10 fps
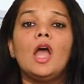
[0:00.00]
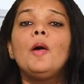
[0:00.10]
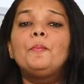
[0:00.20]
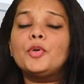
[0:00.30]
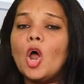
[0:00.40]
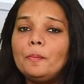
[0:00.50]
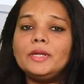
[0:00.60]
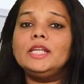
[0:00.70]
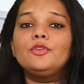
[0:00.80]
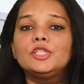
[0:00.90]
A
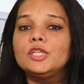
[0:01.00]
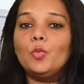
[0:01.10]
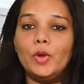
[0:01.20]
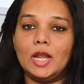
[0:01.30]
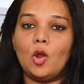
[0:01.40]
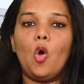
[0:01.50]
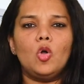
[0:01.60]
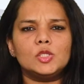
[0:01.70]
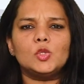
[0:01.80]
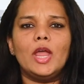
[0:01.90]
properly written will
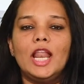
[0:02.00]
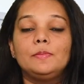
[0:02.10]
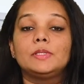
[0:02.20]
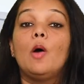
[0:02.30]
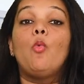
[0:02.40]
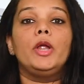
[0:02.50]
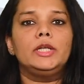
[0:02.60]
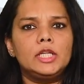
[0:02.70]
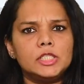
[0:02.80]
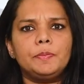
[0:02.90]
also helps
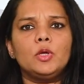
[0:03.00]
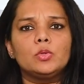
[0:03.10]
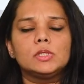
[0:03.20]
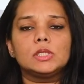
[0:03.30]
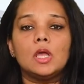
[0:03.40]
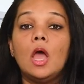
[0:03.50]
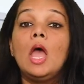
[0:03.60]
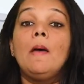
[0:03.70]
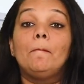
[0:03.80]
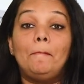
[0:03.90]
avoid disputes.
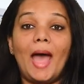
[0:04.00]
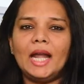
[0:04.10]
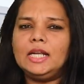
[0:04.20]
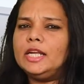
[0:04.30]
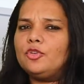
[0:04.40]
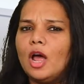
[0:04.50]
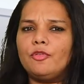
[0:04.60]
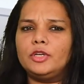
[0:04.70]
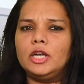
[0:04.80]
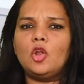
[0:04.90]
Badly
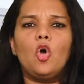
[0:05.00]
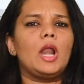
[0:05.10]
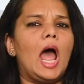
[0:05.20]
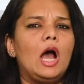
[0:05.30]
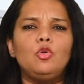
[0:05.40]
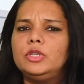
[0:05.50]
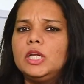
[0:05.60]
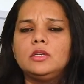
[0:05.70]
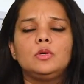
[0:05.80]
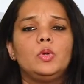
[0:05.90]
drafted or
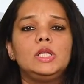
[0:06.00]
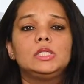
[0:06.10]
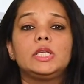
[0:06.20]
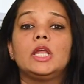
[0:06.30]
outdated wills